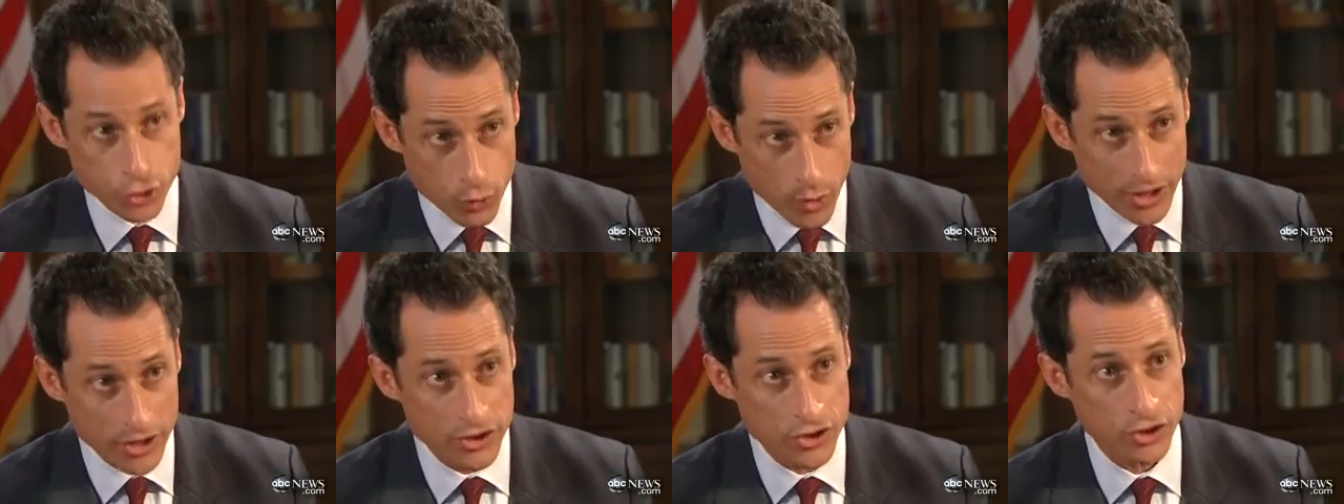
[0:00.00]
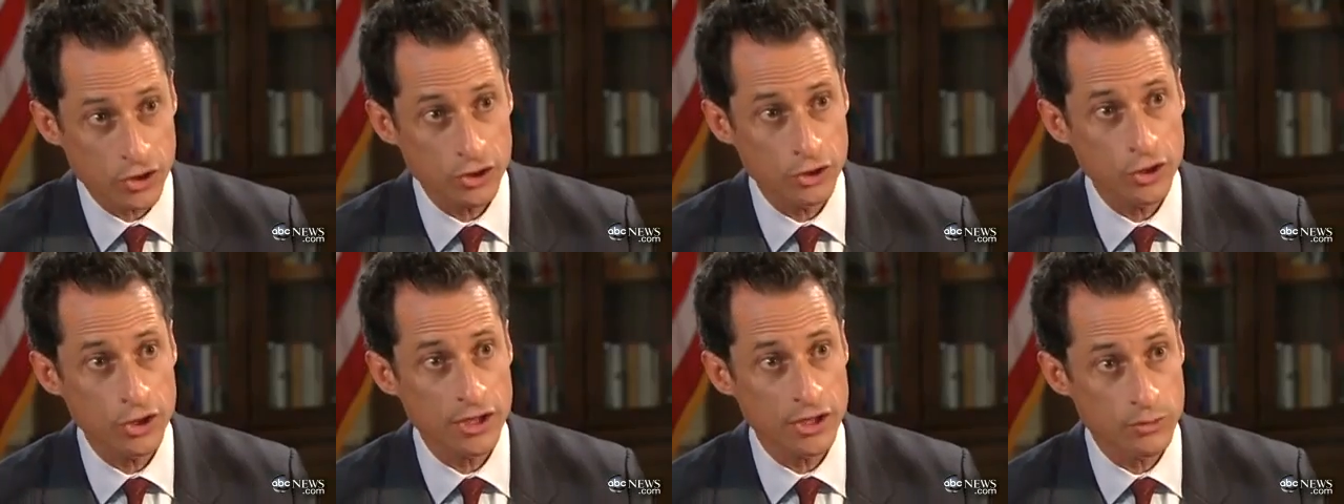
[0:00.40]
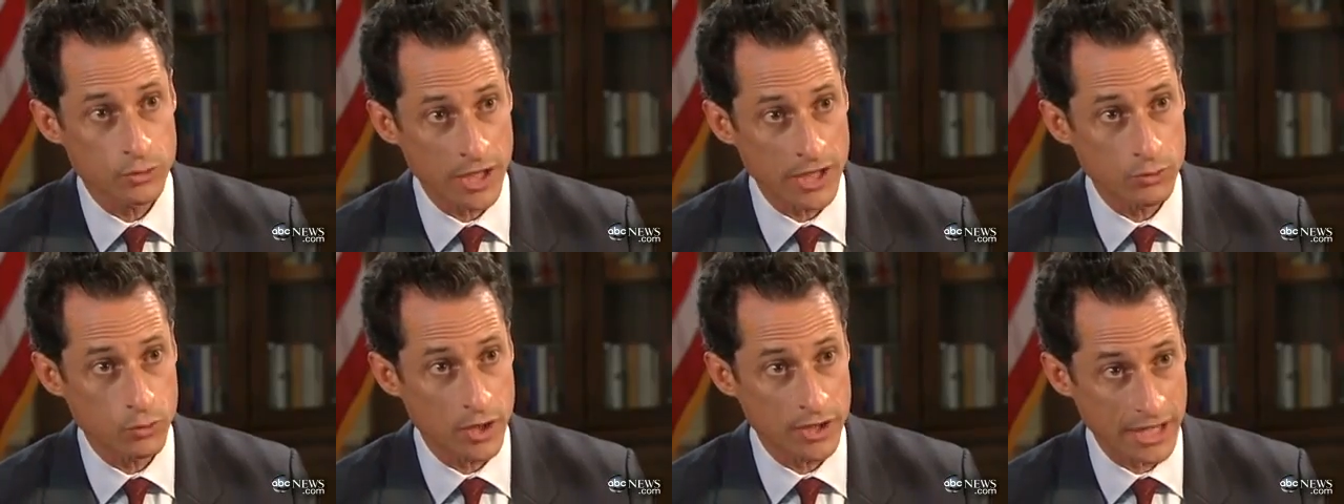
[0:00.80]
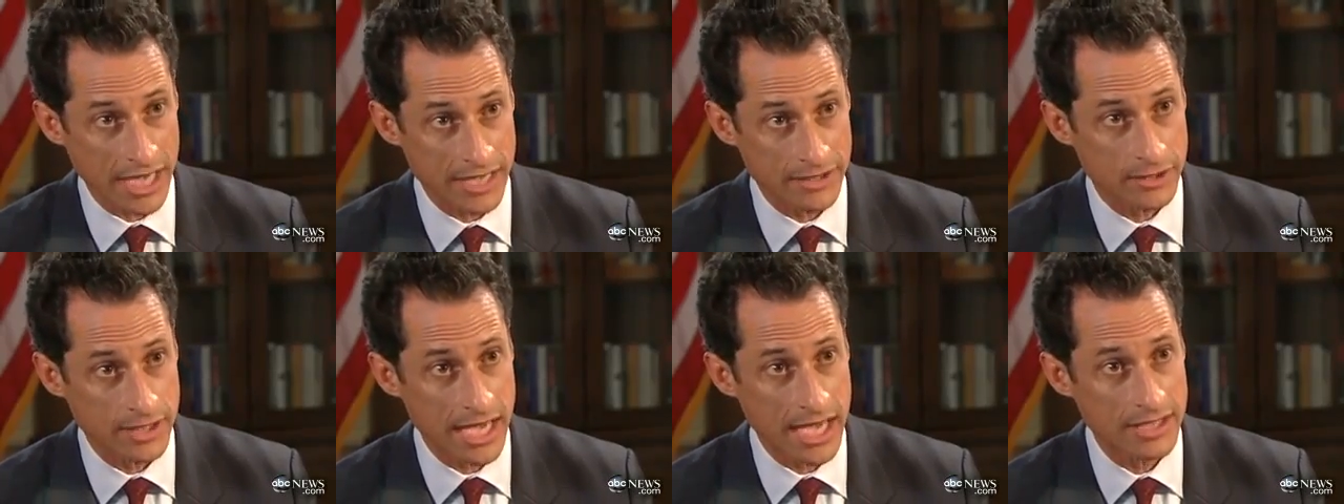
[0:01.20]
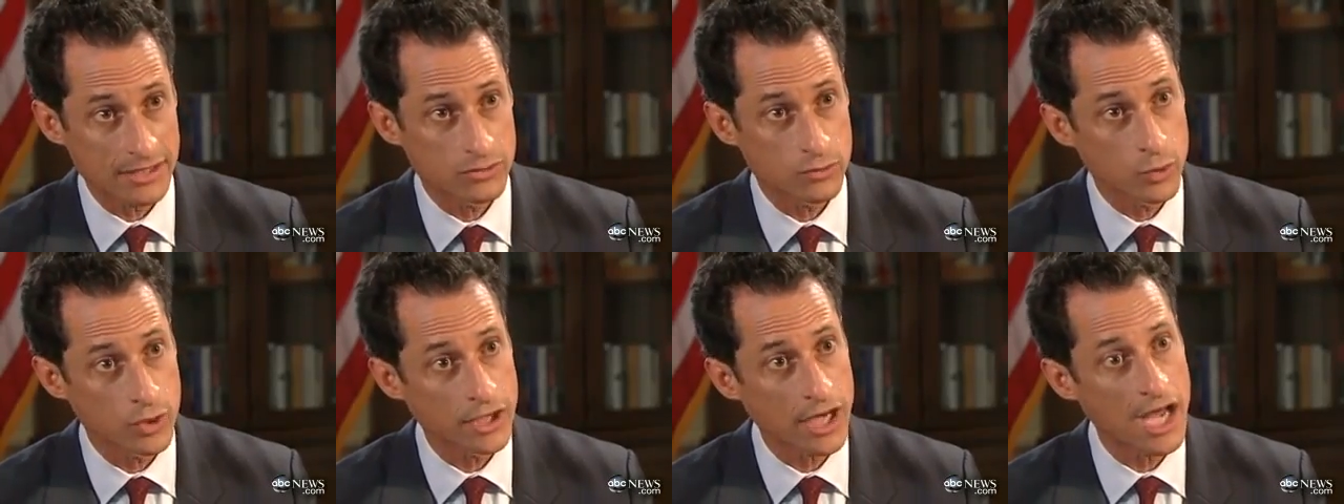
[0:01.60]
you went and took a look at
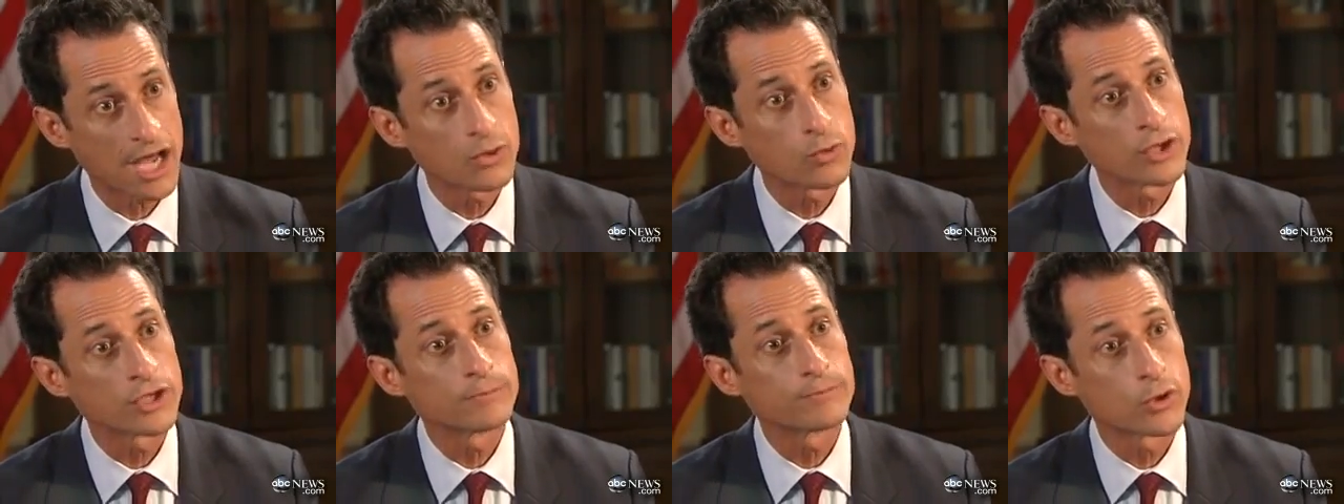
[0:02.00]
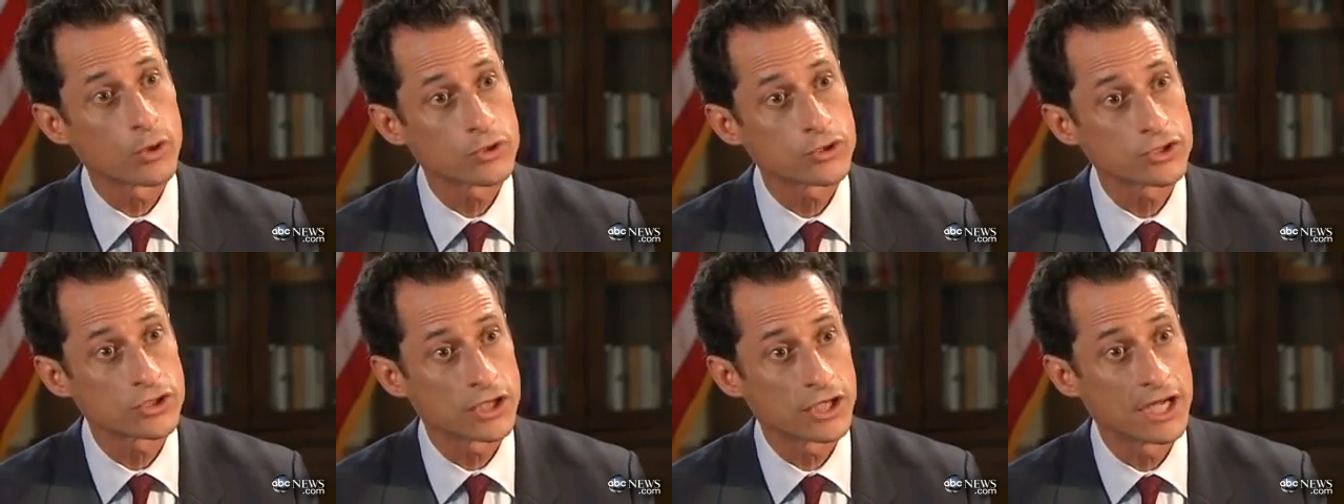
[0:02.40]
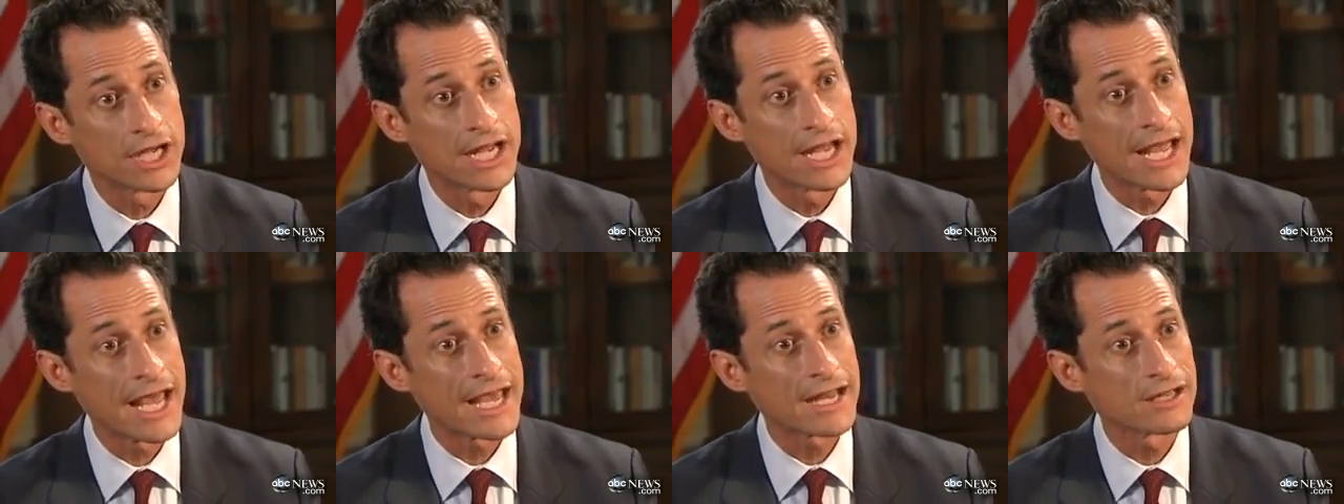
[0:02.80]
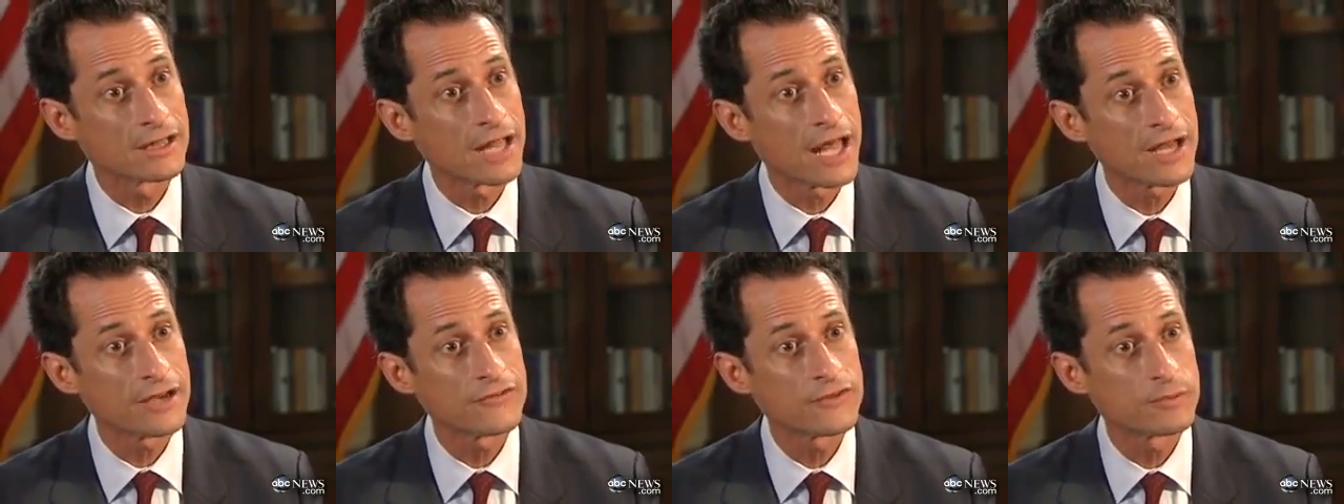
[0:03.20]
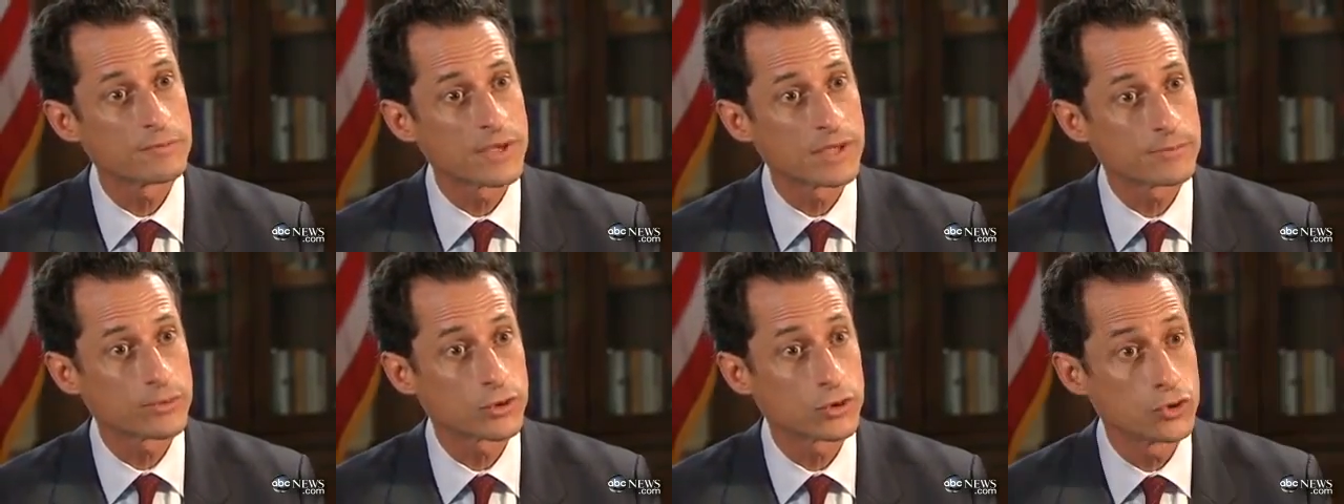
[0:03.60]
when I went and posted, and a lot of the
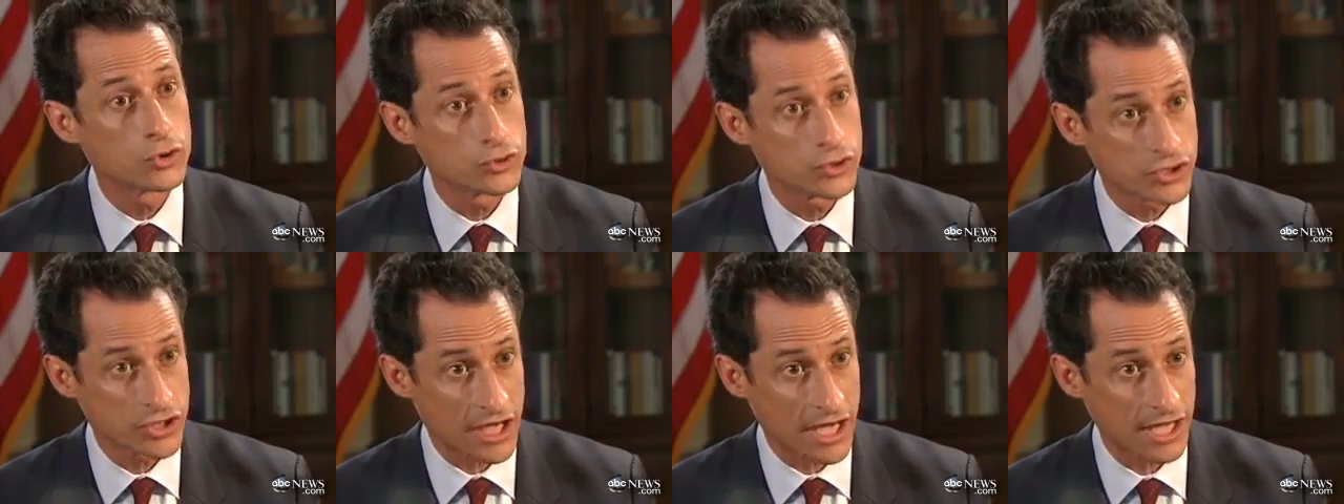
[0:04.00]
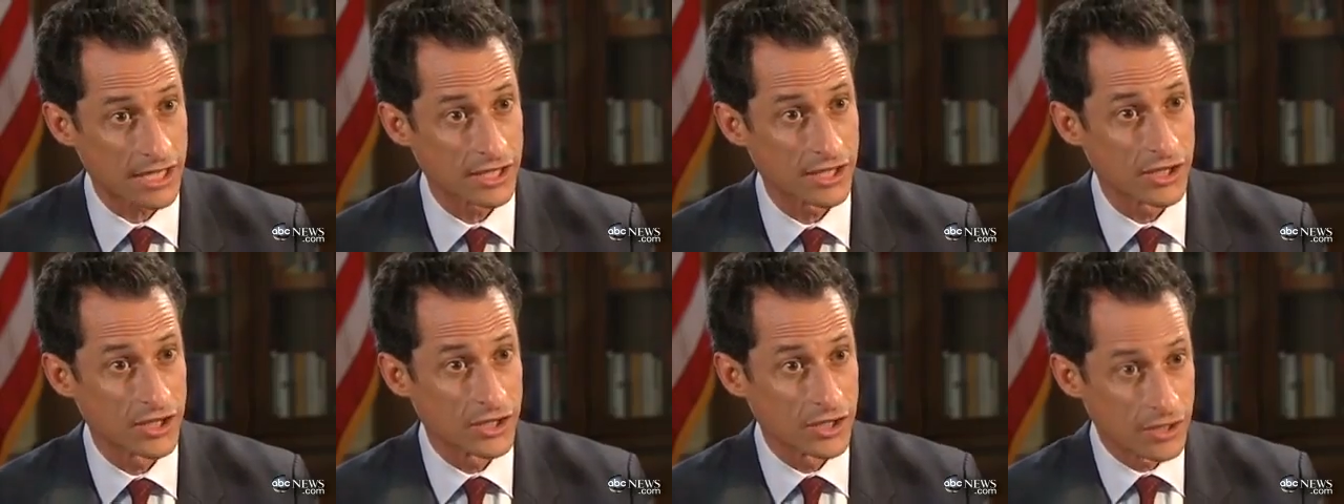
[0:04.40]
people who said,